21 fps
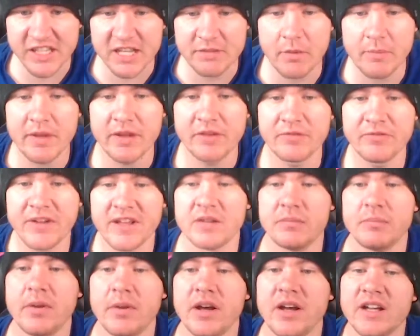I'm a big fan
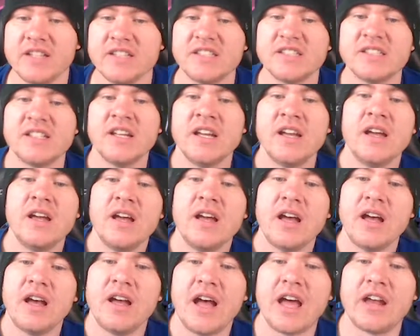of Buzz.
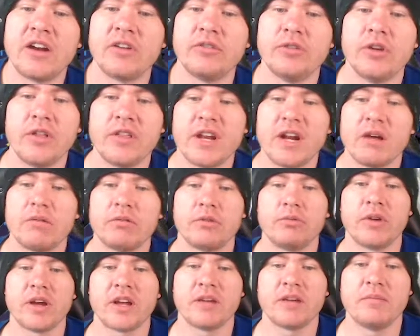Uh, I don't know that I would
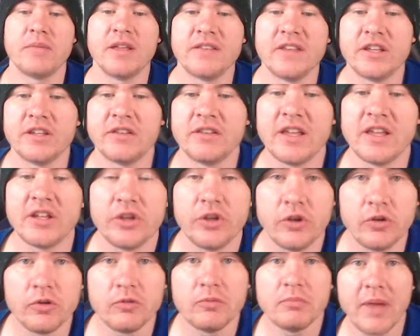recommend that, that
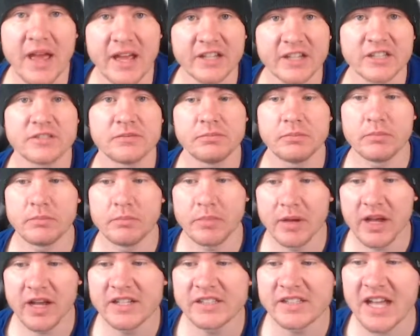you max
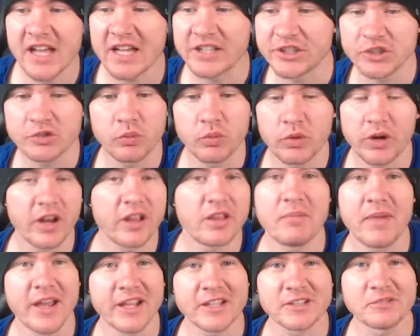Buzz. I just wanted to
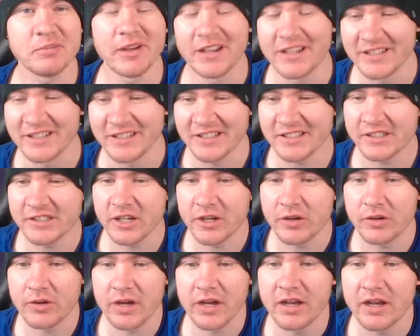max Buzz.
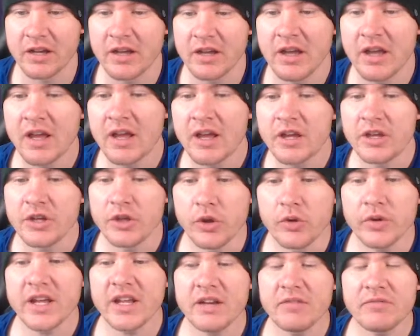So uh, you
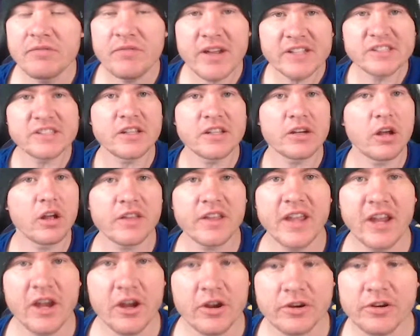can invest in all the
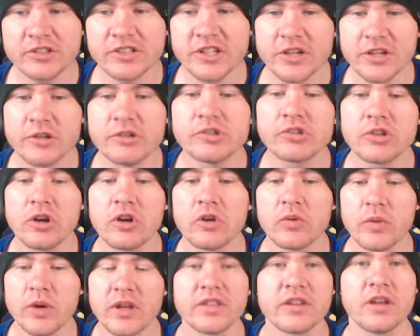characters that you start
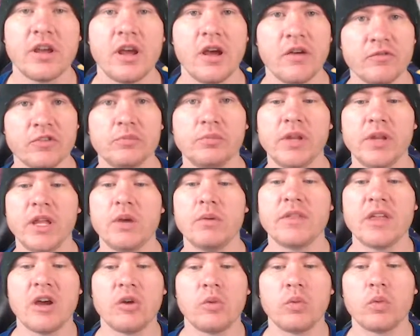with comfortably
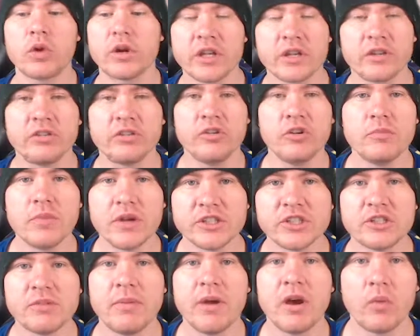without worrying too
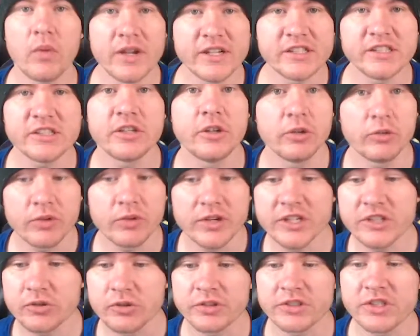much about wasting your
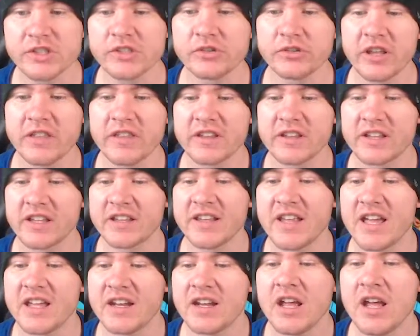resources or anything like
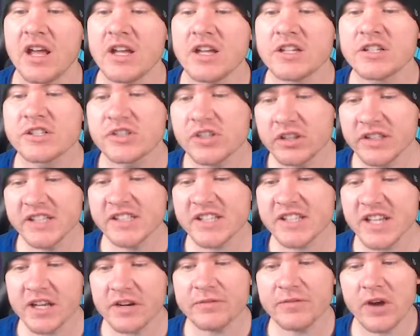that. Sully's
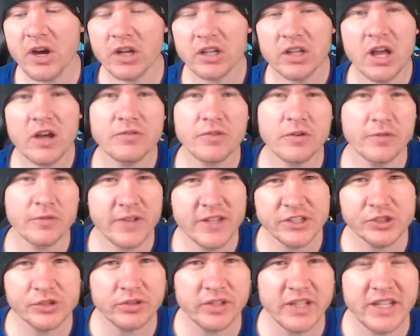going to fall off
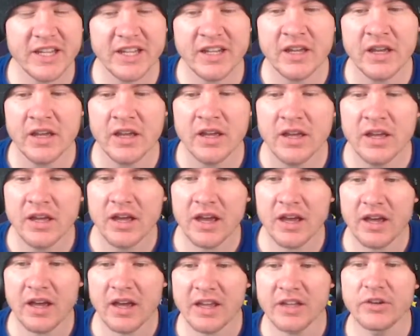eventually.
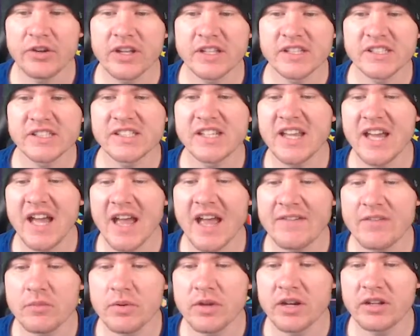Uh, and you can see I
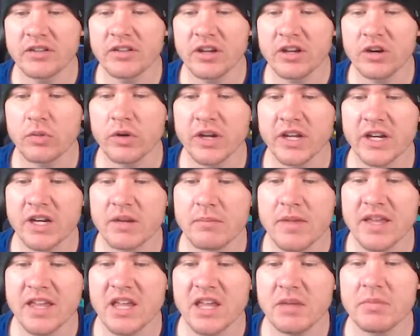haven't put a ton of work into
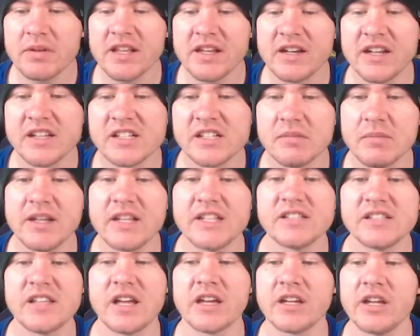Mickey, but that doesn't mean
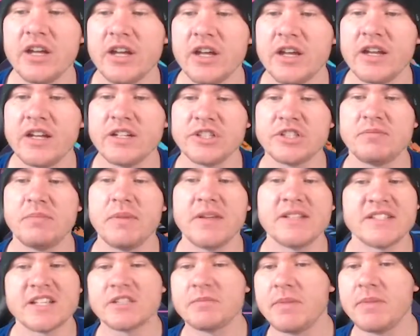he's not good. It just
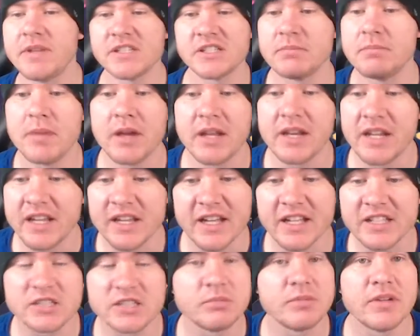means I spent some money and
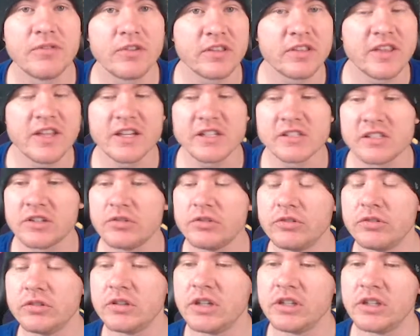got some different things a
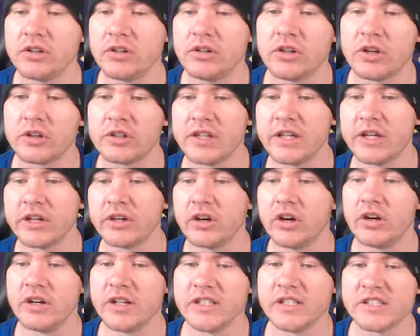little a little earlier
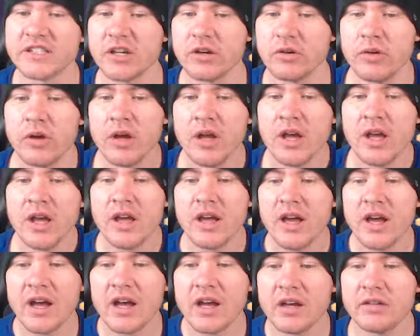on. So
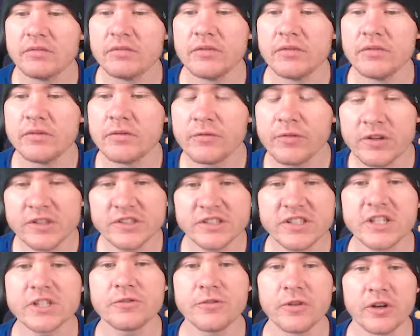uh, first
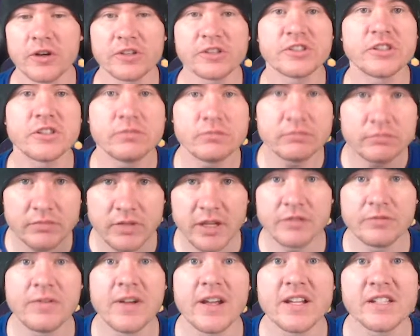things first,
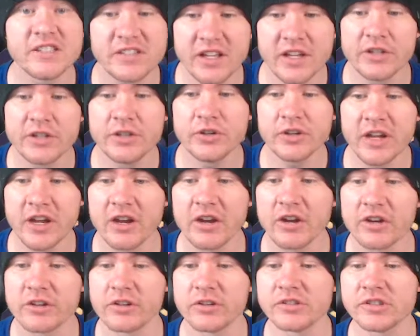invest in your
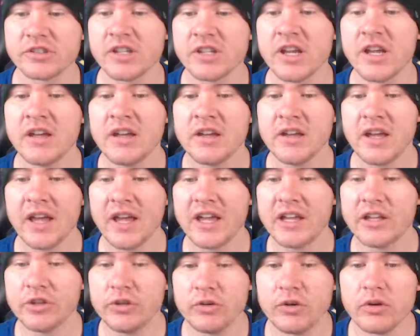characters
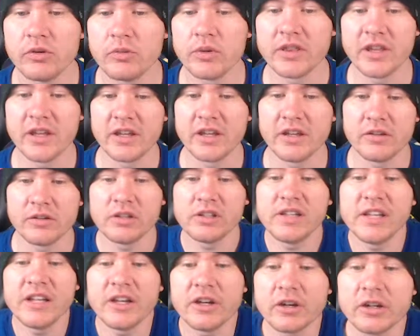and do it with a
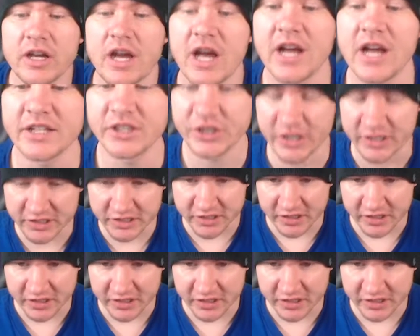clear conscience,